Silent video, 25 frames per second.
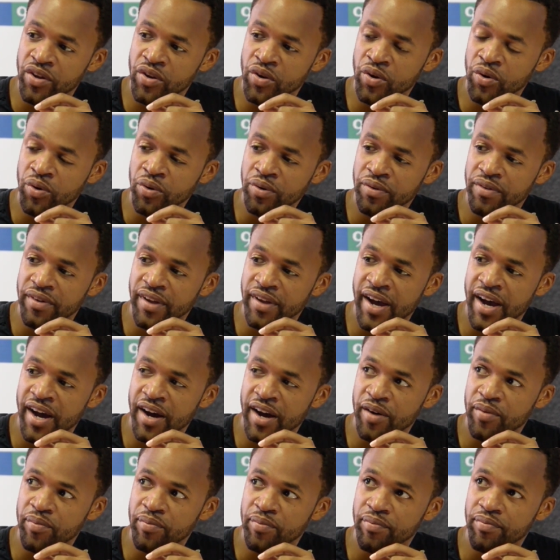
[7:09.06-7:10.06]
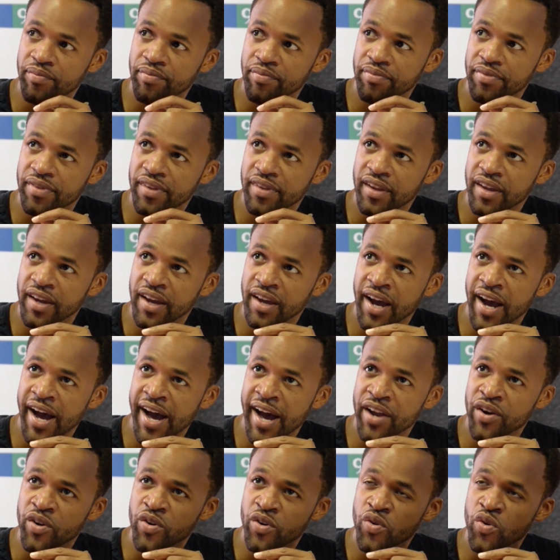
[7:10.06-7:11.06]
You know.
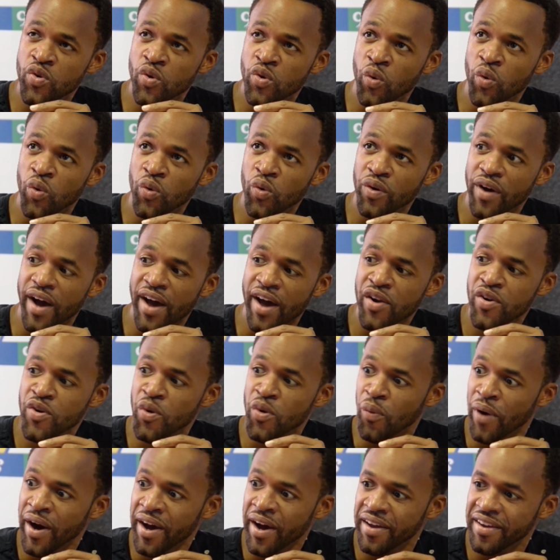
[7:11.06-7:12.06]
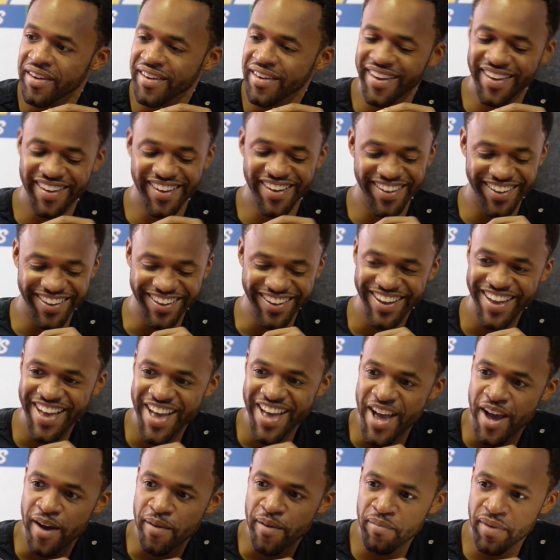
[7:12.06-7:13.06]
I don't know why.
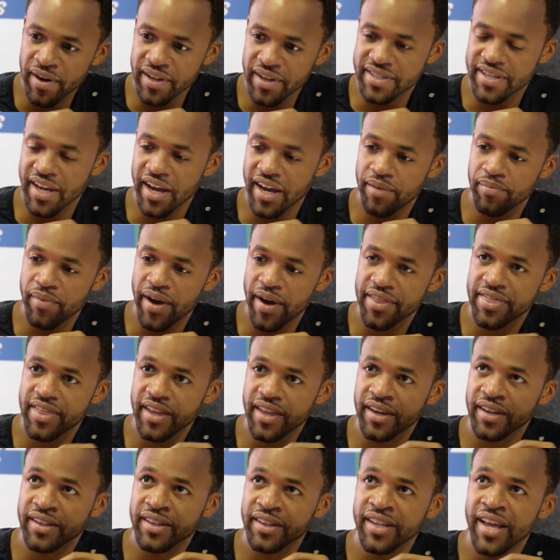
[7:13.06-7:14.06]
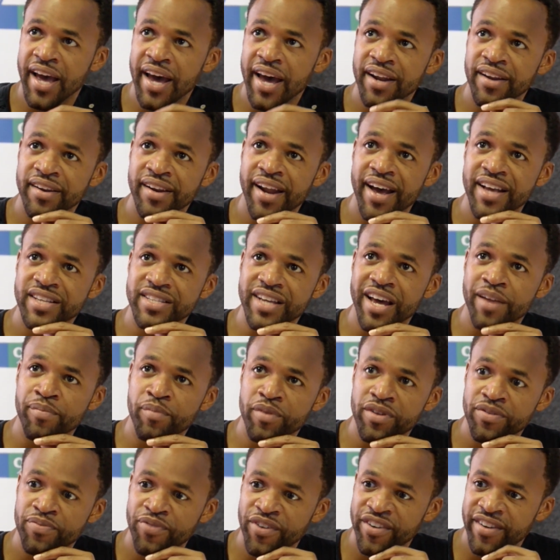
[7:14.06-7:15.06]
But I think they had a nice
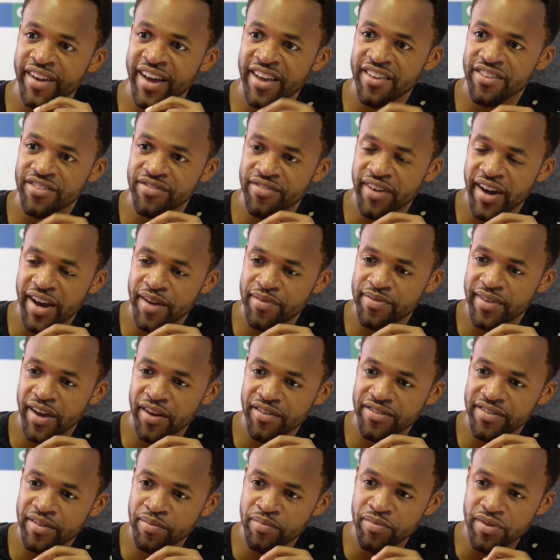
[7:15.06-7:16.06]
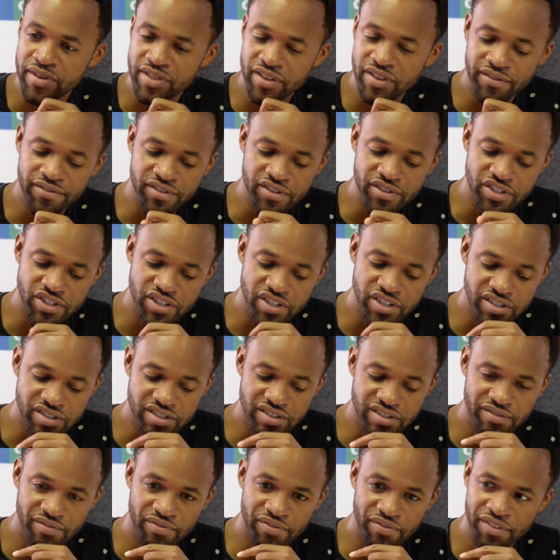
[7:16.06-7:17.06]
atmosphere, nice vibes. I was a booth of
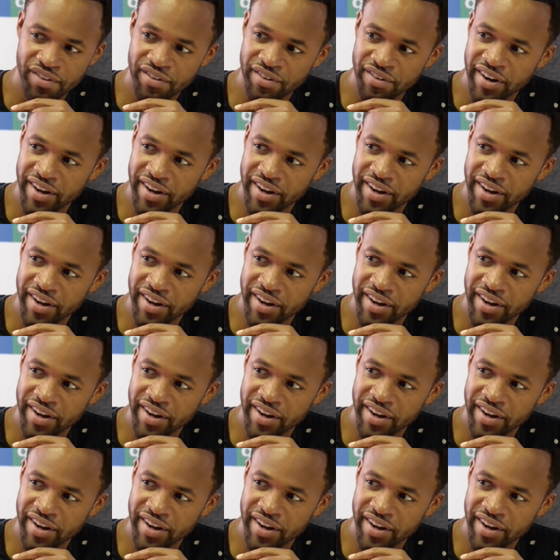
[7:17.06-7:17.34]
Hershey's. Right?